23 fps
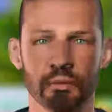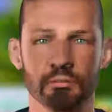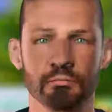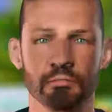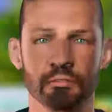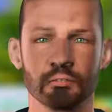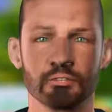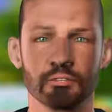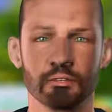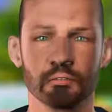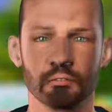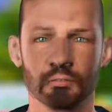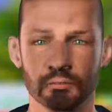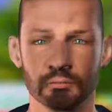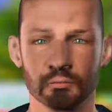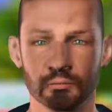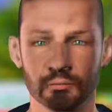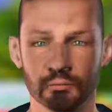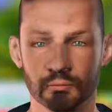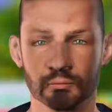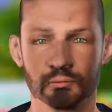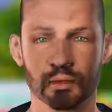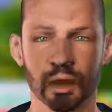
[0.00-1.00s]

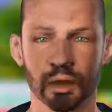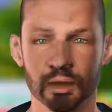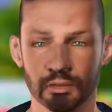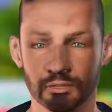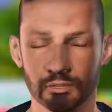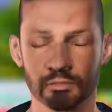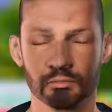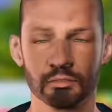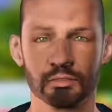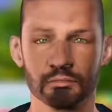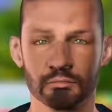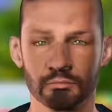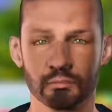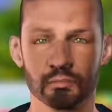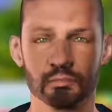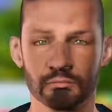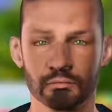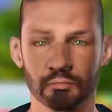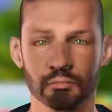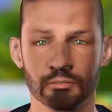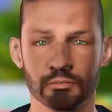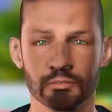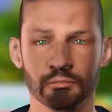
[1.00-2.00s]
misinterpreted or
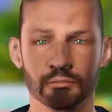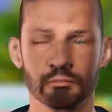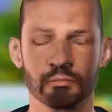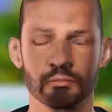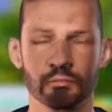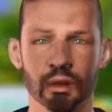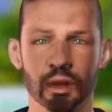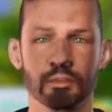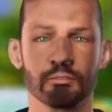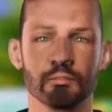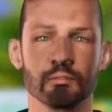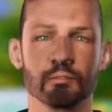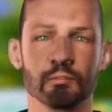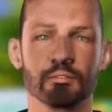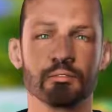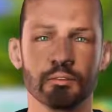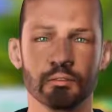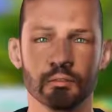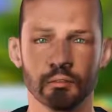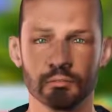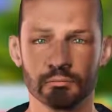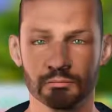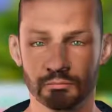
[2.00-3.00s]
diverted or led
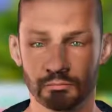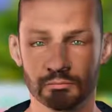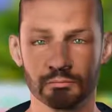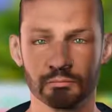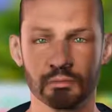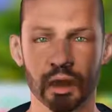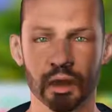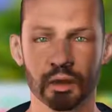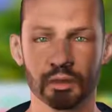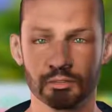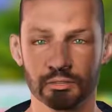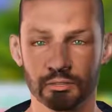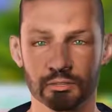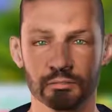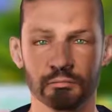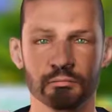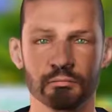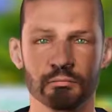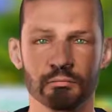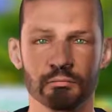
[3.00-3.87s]
astray before him.